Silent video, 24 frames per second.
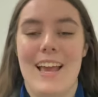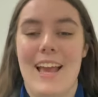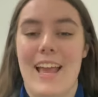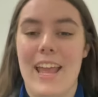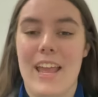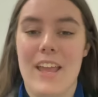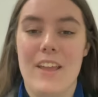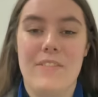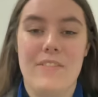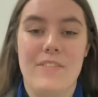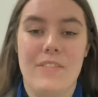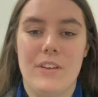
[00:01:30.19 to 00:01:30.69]

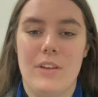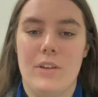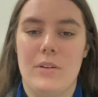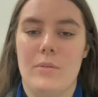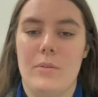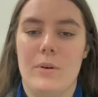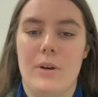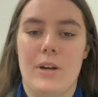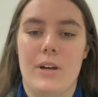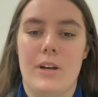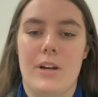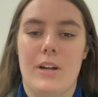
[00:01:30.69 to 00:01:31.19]
If
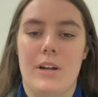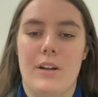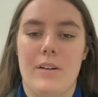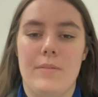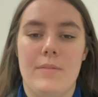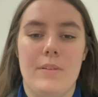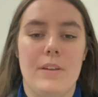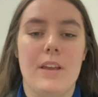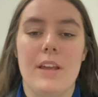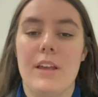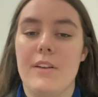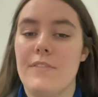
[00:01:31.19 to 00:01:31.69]

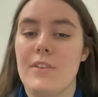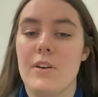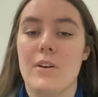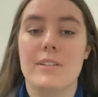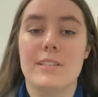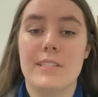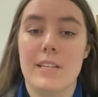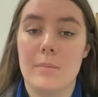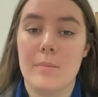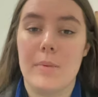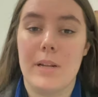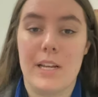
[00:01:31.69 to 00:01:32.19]
you're
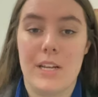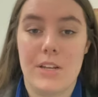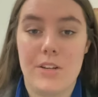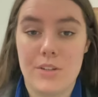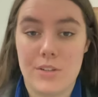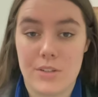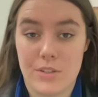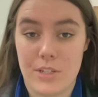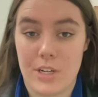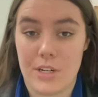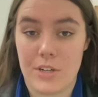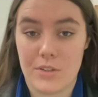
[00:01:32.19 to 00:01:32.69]
somebody who
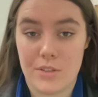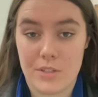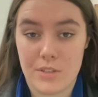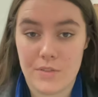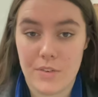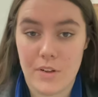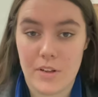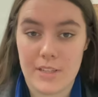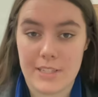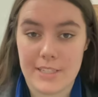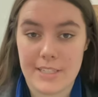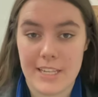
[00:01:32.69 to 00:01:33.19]
struggles to
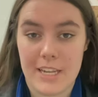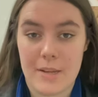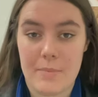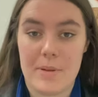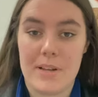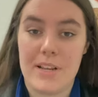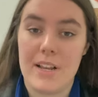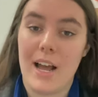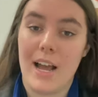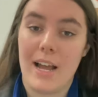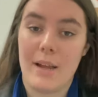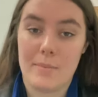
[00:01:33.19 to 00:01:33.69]
fall asleep
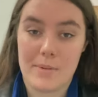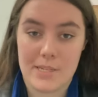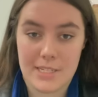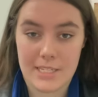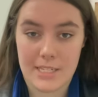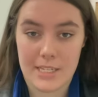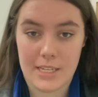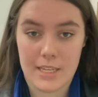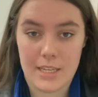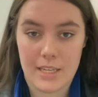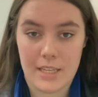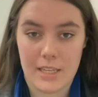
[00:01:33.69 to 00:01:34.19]
at night,
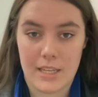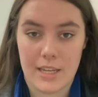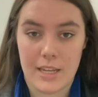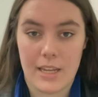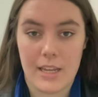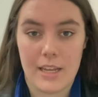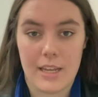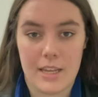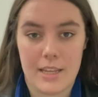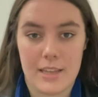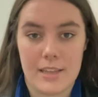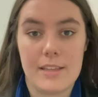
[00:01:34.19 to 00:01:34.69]

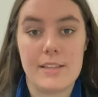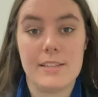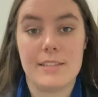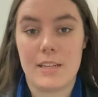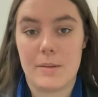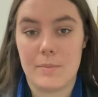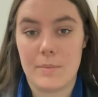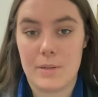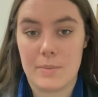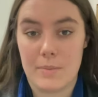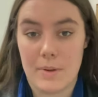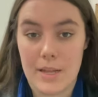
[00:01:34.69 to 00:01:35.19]
particularly in the
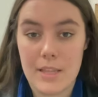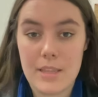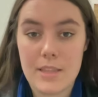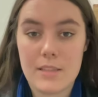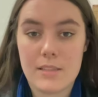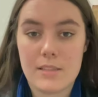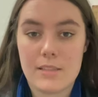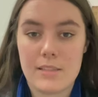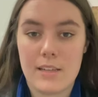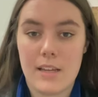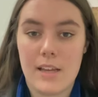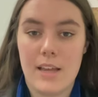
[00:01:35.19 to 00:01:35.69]
summer
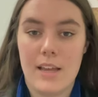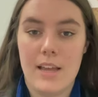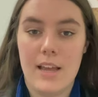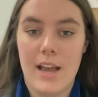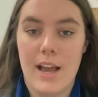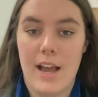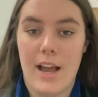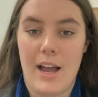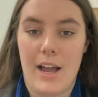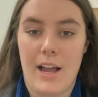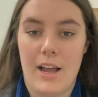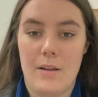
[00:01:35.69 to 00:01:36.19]
months,
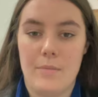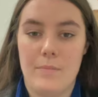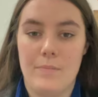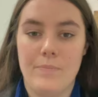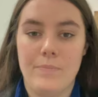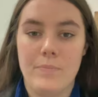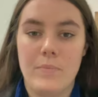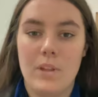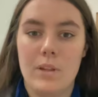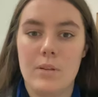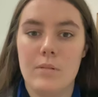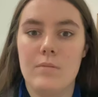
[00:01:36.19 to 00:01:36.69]

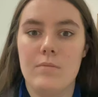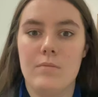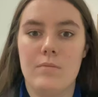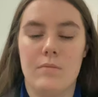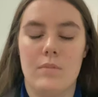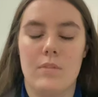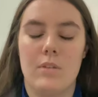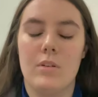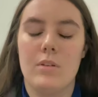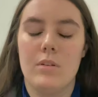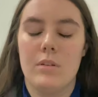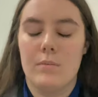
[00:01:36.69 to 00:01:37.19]

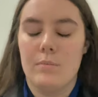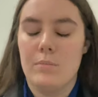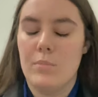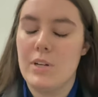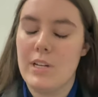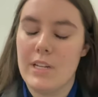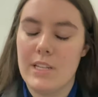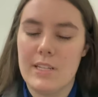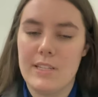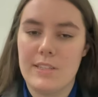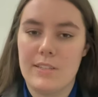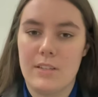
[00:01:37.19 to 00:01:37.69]

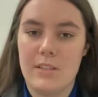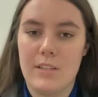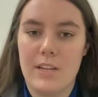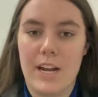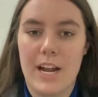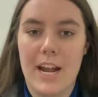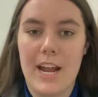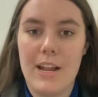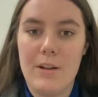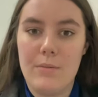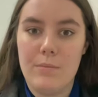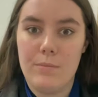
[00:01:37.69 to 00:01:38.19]
putting this on your
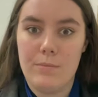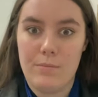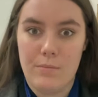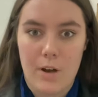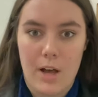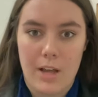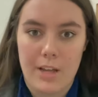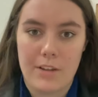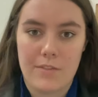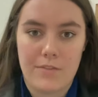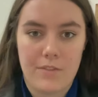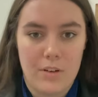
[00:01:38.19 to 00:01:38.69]
head
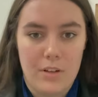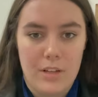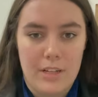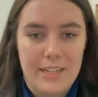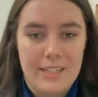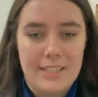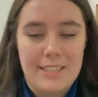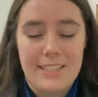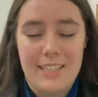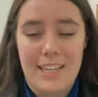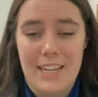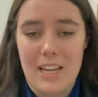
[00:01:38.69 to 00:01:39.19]
while you're falling
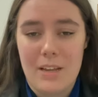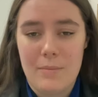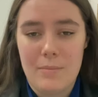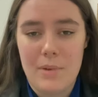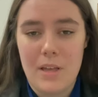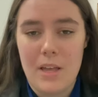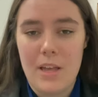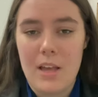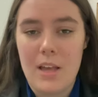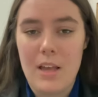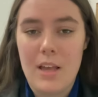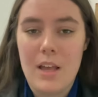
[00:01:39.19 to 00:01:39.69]
asleep
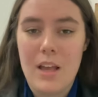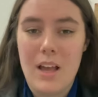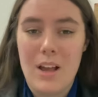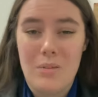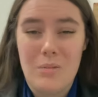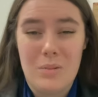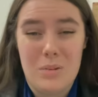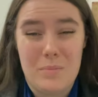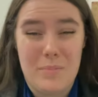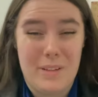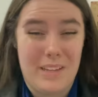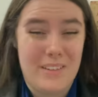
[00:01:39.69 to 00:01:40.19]

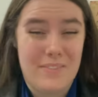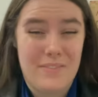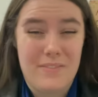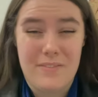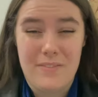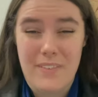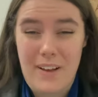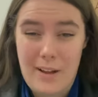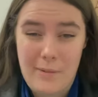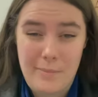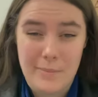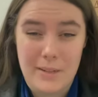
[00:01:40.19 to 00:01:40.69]
would be
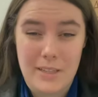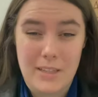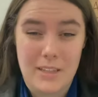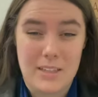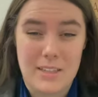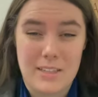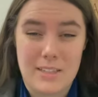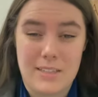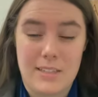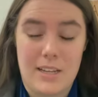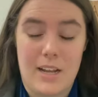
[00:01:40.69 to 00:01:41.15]
fabulous.